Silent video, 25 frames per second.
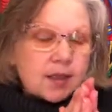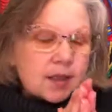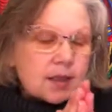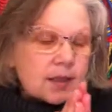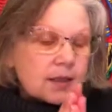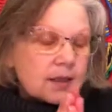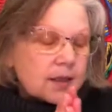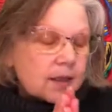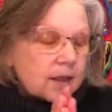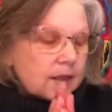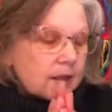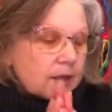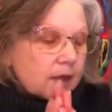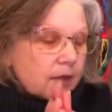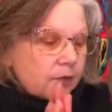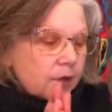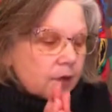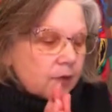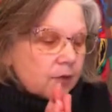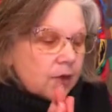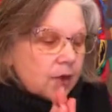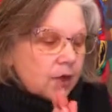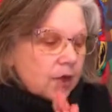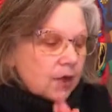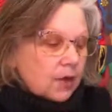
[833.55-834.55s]
And I love
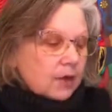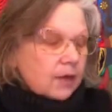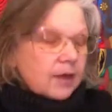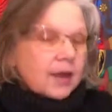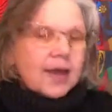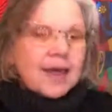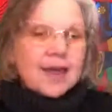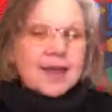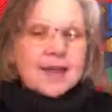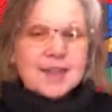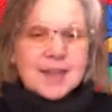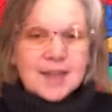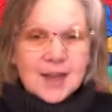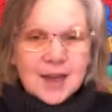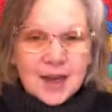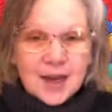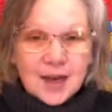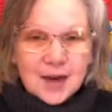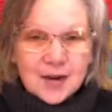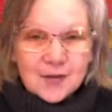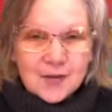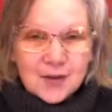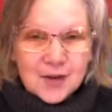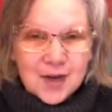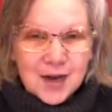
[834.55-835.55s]
you all, and take
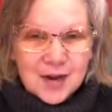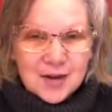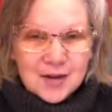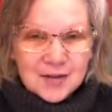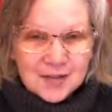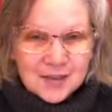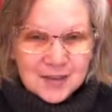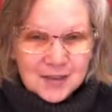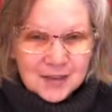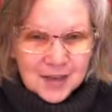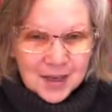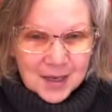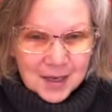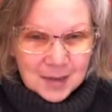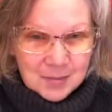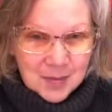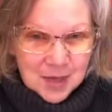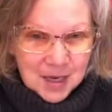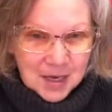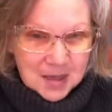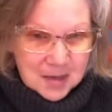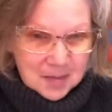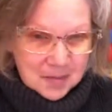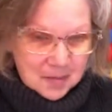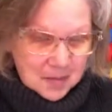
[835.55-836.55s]
care for now. Okay. Bye.